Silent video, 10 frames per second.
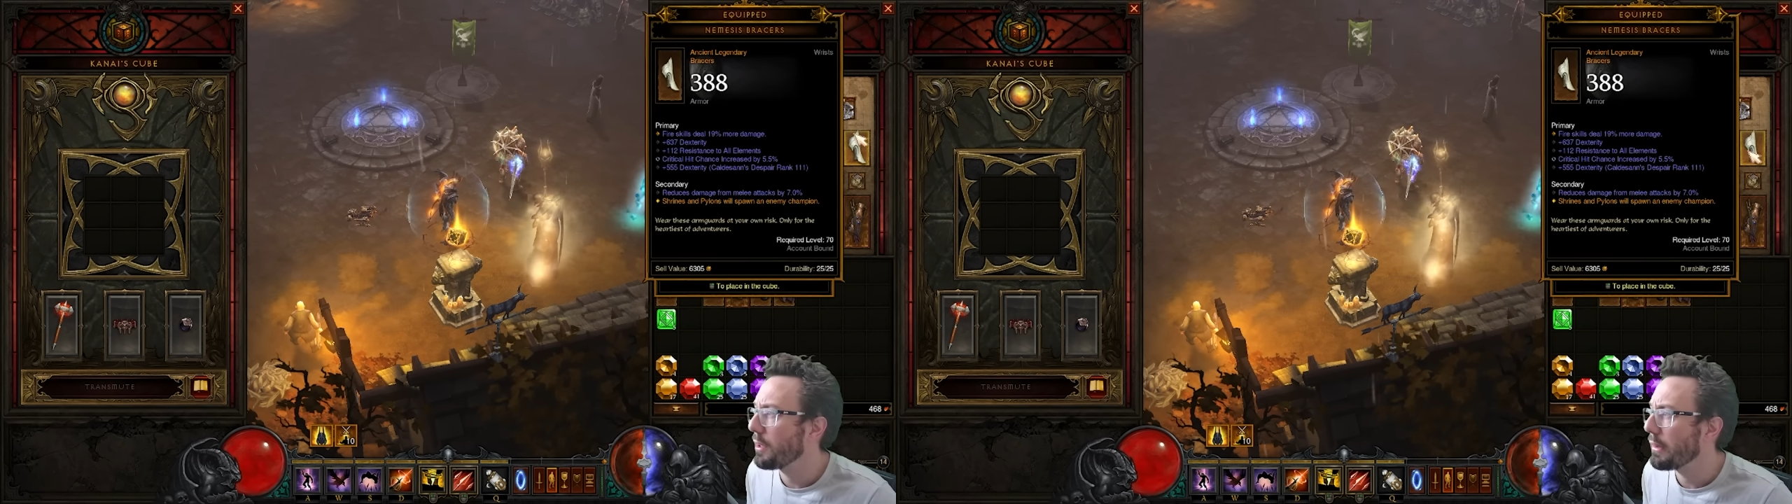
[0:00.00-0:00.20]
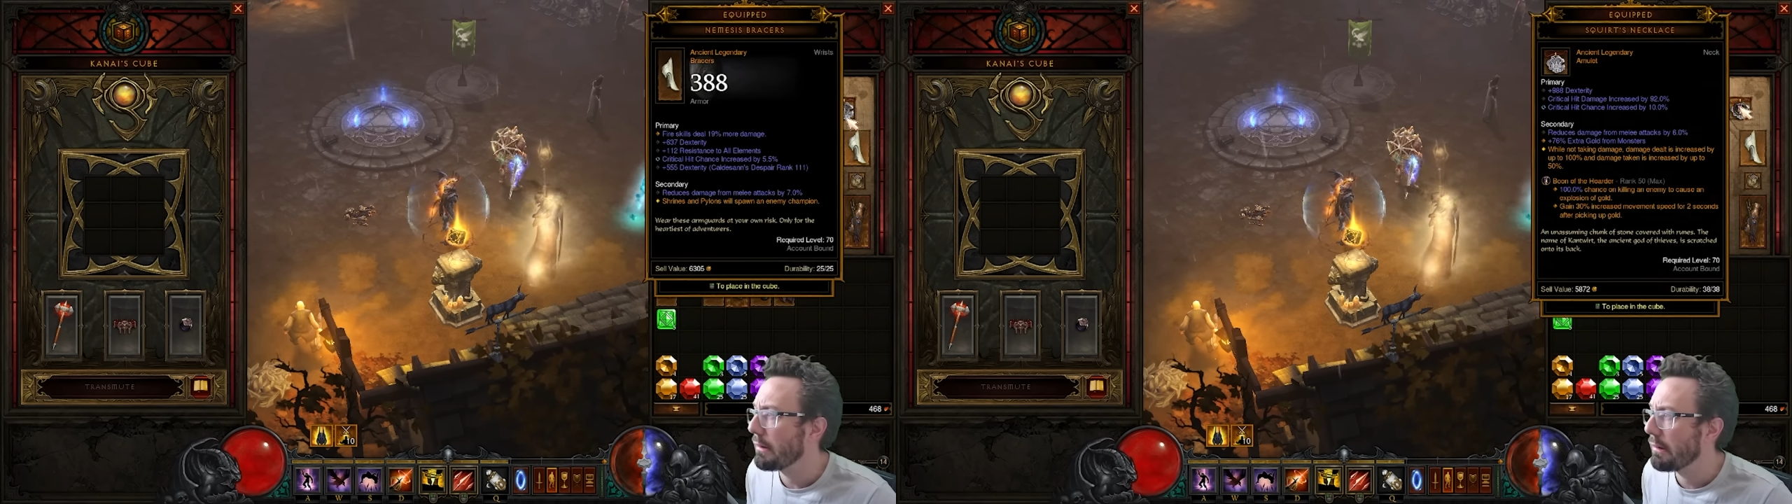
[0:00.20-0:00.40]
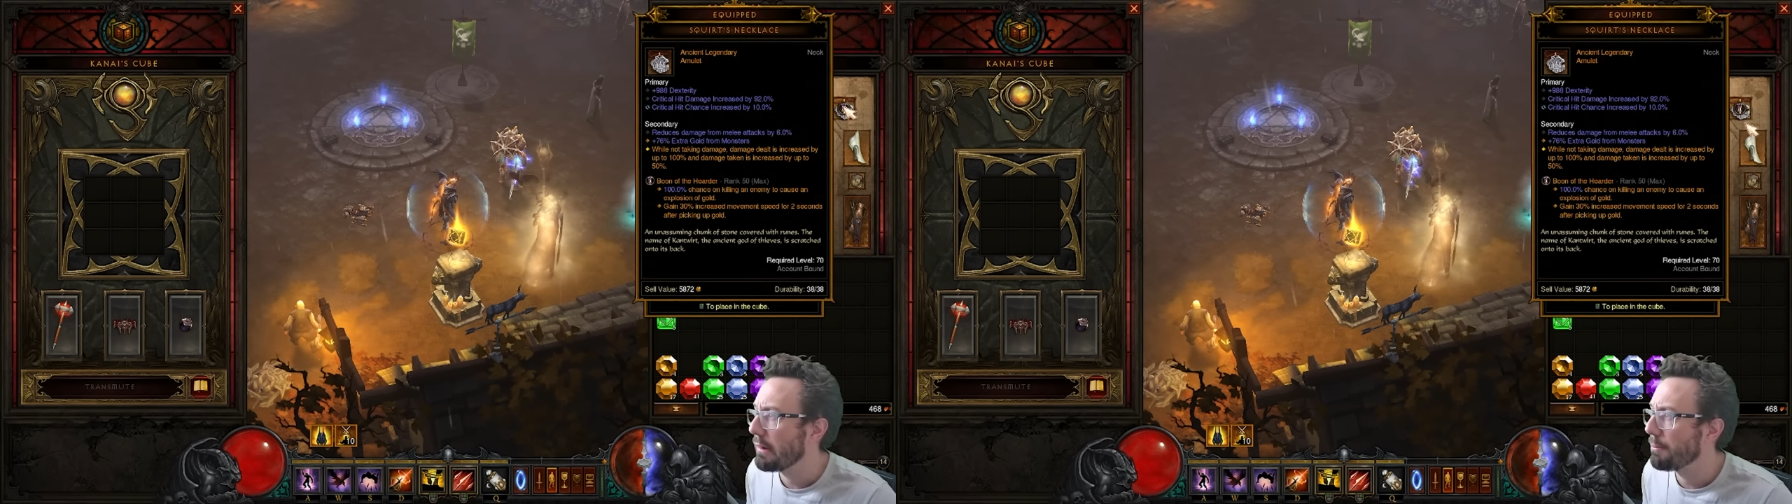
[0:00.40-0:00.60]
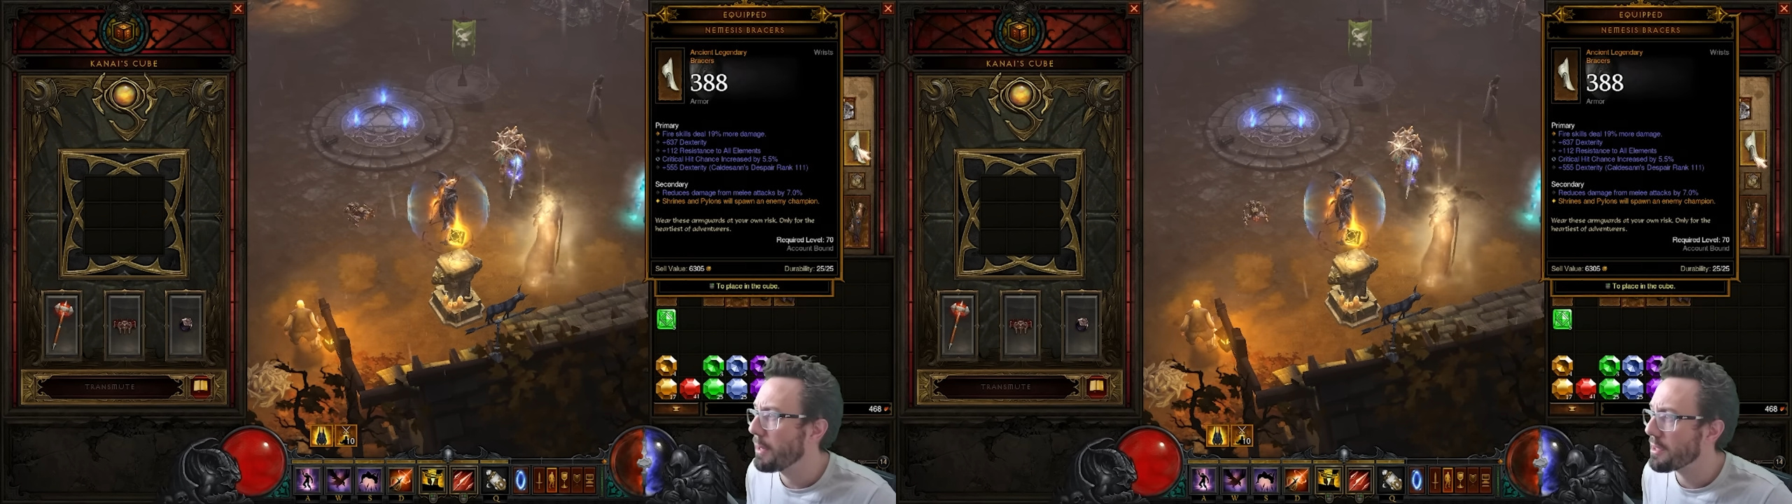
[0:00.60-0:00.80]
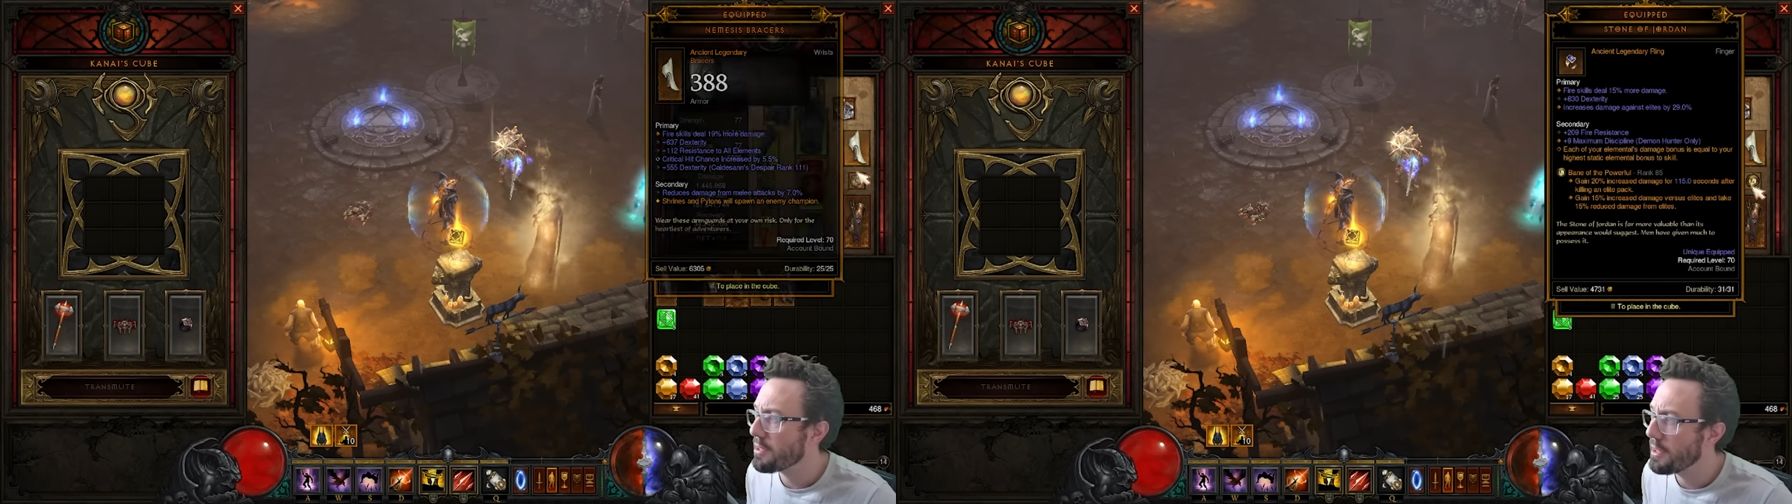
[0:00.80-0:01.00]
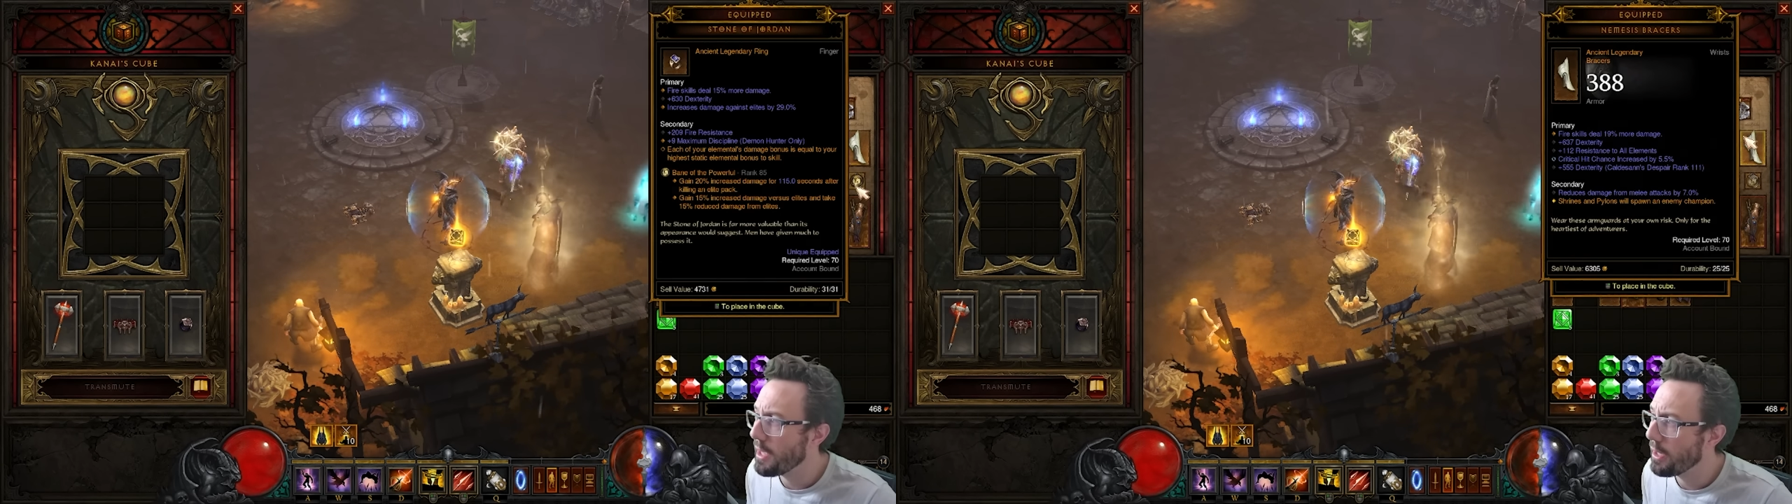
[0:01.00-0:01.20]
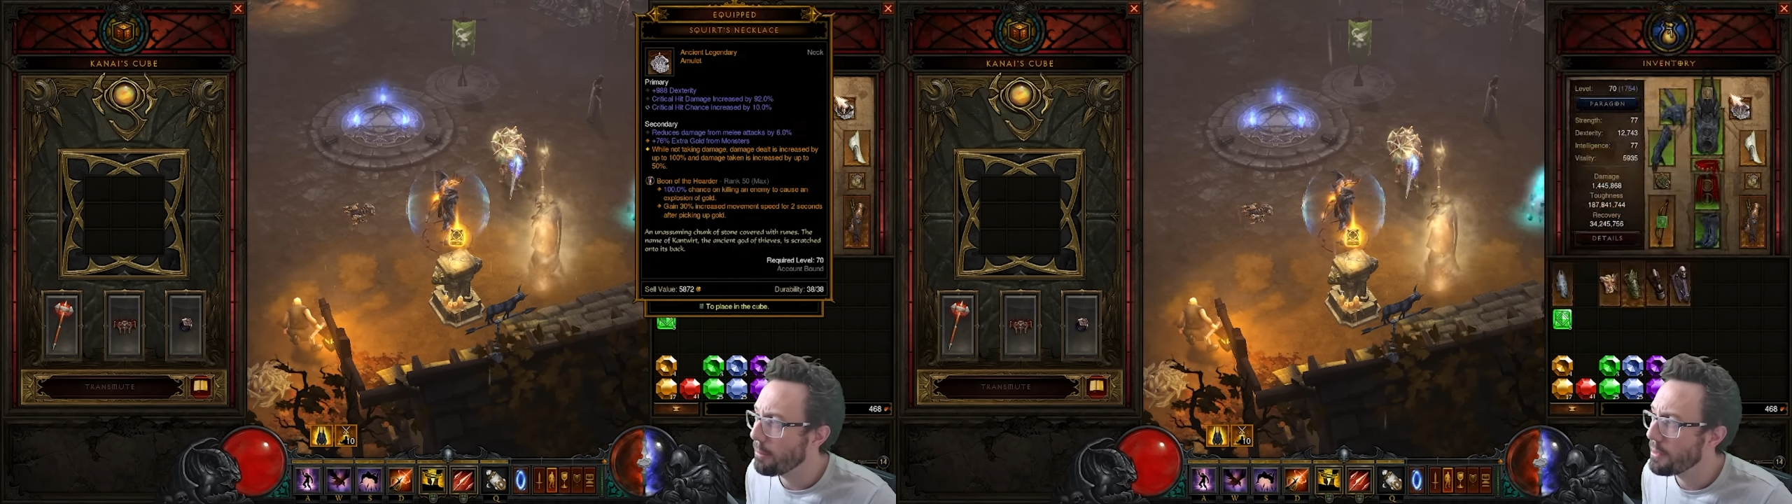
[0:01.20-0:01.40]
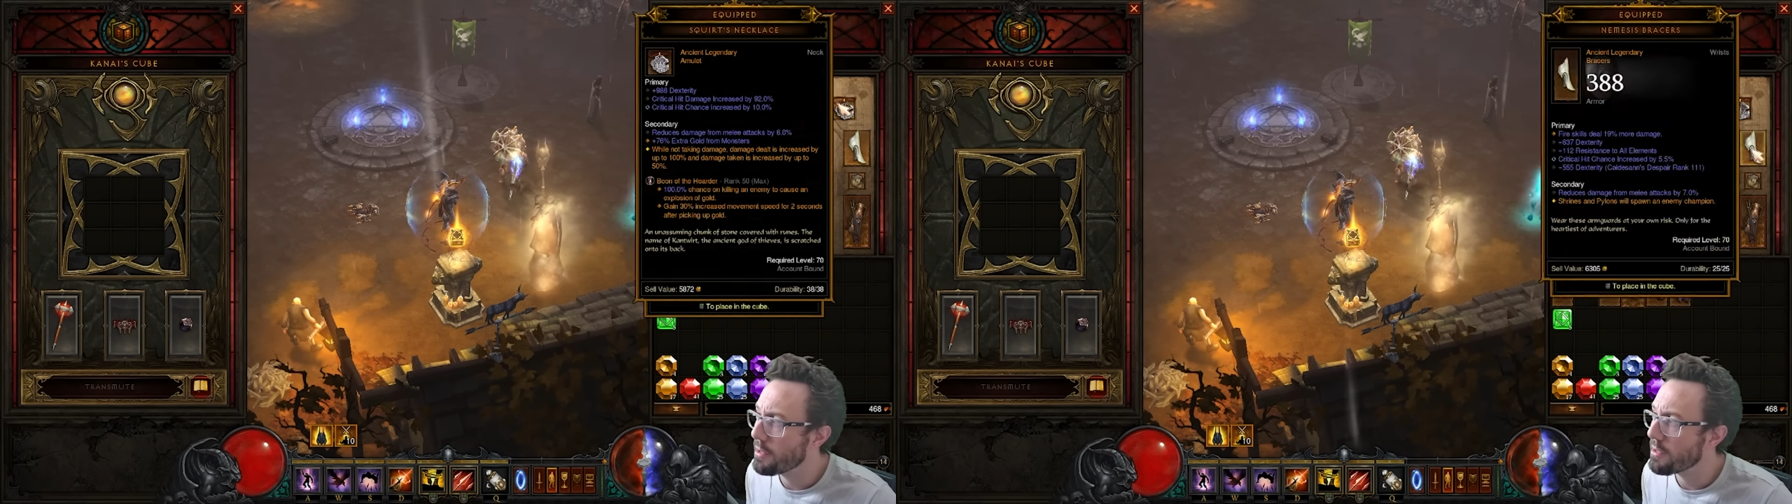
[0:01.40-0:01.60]
or match the
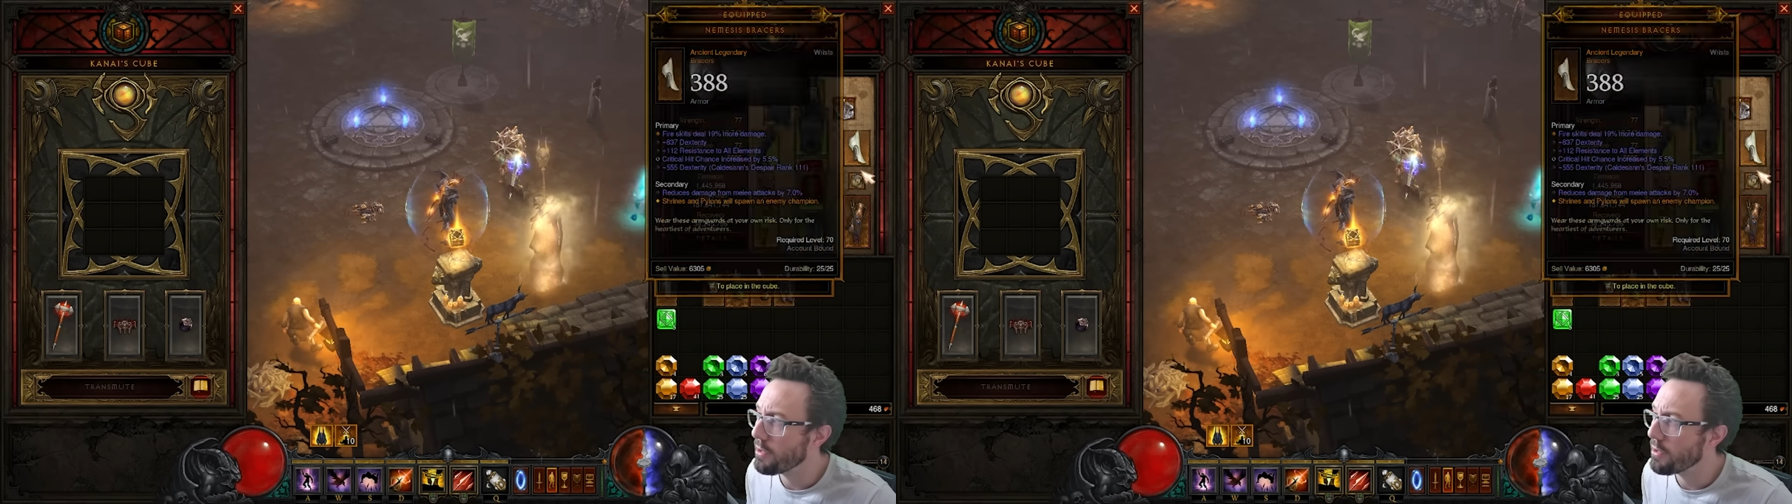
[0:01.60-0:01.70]
element